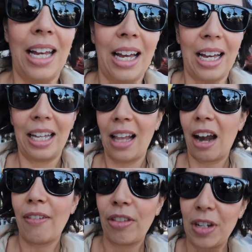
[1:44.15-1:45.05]
And a
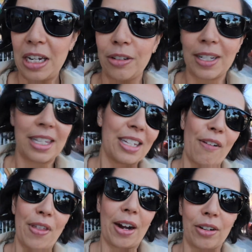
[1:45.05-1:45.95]
lot of other eateries and
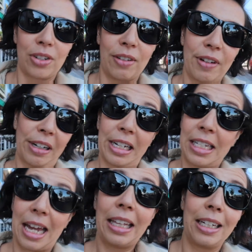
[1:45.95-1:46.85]
stuff that are still very
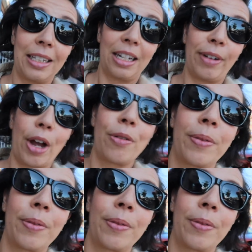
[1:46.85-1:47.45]
Italian. Here we go.